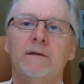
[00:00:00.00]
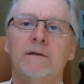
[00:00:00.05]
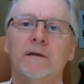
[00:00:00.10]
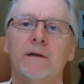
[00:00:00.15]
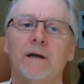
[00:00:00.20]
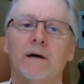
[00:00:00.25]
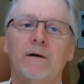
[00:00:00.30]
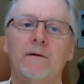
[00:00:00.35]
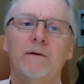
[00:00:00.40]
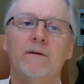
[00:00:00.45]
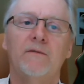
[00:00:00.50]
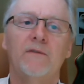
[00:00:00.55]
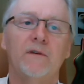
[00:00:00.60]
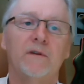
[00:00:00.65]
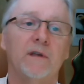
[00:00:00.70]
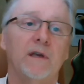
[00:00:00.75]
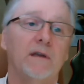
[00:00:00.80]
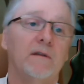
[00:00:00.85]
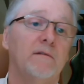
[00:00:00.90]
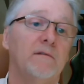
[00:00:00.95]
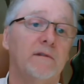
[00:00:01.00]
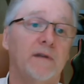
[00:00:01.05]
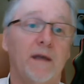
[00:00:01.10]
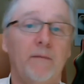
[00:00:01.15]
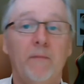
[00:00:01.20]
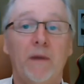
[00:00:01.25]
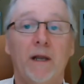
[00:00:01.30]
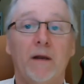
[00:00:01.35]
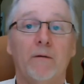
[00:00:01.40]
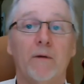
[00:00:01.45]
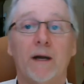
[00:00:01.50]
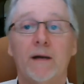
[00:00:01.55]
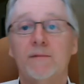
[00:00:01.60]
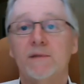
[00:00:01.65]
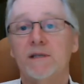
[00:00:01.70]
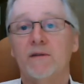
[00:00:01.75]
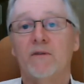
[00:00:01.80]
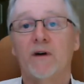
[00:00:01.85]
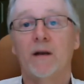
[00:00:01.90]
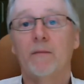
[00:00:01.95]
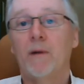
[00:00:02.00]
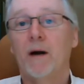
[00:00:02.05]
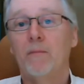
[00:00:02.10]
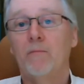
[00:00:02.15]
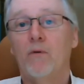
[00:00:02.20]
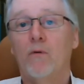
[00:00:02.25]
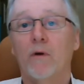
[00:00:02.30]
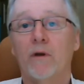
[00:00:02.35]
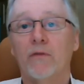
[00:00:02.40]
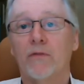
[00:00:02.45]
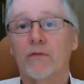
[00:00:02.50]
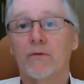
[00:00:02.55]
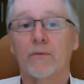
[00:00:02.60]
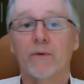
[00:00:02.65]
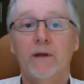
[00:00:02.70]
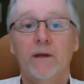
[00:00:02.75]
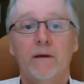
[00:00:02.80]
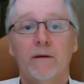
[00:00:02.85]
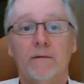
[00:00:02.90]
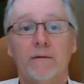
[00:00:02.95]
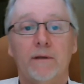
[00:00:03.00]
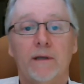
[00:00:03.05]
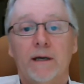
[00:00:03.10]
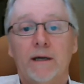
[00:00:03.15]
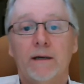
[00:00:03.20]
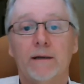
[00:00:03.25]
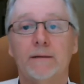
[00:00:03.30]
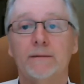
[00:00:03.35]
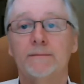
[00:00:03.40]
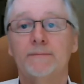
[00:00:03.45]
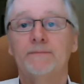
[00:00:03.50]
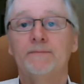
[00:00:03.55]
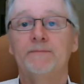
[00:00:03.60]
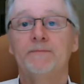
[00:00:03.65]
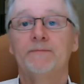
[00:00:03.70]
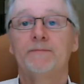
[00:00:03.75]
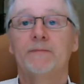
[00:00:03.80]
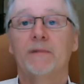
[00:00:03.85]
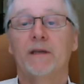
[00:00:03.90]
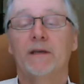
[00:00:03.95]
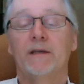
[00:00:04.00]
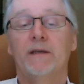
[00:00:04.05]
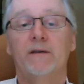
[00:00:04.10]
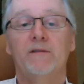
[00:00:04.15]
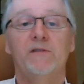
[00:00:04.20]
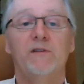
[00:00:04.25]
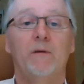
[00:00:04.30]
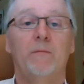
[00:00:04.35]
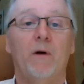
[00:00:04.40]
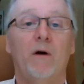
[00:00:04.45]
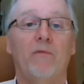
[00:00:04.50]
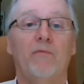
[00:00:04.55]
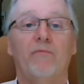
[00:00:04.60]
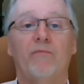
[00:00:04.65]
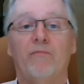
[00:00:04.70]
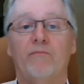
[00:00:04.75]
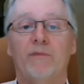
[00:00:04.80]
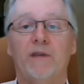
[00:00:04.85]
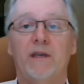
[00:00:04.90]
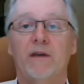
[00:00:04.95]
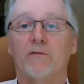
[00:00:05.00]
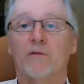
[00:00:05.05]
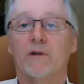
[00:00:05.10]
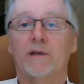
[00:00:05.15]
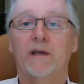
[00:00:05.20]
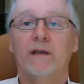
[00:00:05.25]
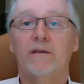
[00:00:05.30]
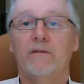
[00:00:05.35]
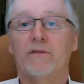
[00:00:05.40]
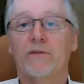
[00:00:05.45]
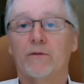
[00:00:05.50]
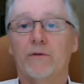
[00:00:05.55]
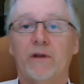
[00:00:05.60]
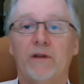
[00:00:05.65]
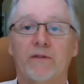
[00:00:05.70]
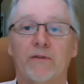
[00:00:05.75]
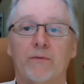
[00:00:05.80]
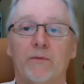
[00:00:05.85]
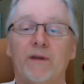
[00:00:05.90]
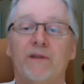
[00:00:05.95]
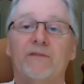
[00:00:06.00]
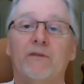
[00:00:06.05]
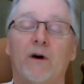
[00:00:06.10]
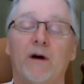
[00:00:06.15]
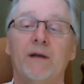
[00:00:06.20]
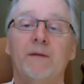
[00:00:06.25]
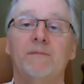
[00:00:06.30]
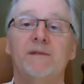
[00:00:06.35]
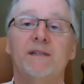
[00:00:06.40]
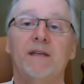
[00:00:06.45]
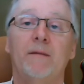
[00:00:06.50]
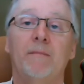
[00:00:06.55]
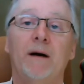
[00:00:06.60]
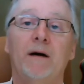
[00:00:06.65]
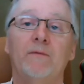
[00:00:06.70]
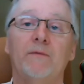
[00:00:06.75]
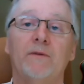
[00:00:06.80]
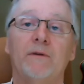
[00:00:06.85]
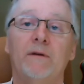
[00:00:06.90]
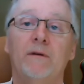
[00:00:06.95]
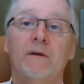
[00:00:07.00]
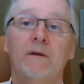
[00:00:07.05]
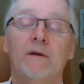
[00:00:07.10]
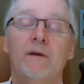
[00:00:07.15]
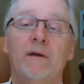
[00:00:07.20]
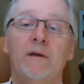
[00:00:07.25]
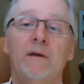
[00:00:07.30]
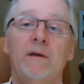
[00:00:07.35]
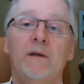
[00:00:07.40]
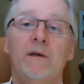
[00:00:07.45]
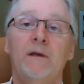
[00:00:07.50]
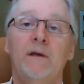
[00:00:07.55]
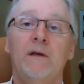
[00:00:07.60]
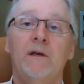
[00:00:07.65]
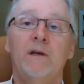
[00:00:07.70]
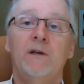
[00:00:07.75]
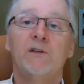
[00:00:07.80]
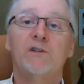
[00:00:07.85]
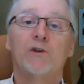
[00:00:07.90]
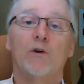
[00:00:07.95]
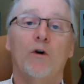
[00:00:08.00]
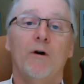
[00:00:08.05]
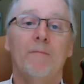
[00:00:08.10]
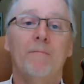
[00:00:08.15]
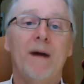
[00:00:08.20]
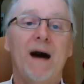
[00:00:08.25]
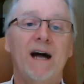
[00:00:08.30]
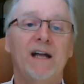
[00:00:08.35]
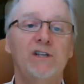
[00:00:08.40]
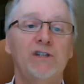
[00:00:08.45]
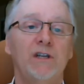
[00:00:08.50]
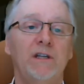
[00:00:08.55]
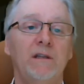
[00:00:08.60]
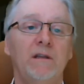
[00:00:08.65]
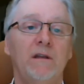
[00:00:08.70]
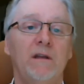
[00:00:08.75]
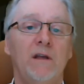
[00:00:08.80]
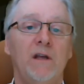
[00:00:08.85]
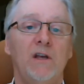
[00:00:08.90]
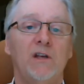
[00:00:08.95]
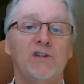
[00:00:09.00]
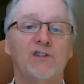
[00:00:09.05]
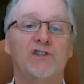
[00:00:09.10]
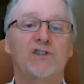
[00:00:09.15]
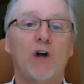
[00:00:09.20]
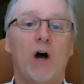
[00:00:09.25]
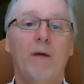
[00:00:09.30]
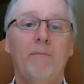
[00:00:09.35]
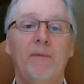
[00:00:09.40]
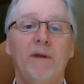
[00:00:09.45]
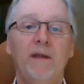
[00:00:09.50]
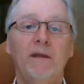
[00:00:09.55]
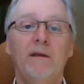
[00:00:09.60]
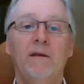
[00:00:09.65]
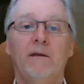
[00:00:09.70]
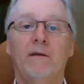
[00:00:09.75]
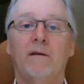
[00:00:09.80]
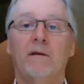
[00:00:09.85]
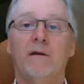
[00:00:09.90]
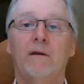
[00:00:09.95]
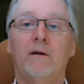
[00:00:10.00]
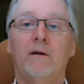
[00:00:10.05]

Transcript: If you take 10 milligrams divided by 0.3, yeah, gives you about, give or take, 33 times the amount. So imagine stopping